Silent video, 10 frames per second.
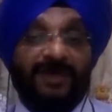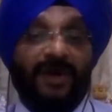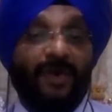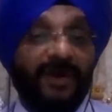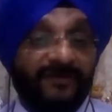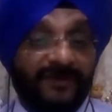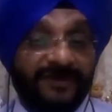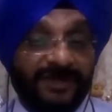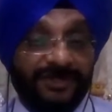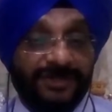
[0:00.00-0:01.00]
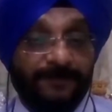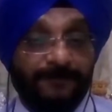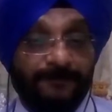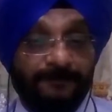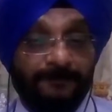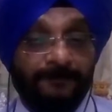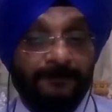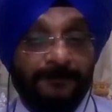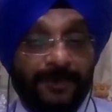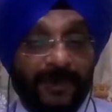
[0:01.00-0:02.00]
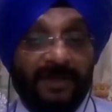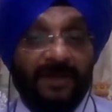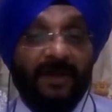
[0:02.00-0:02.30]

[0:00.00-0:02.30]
cloud infrastructure, right?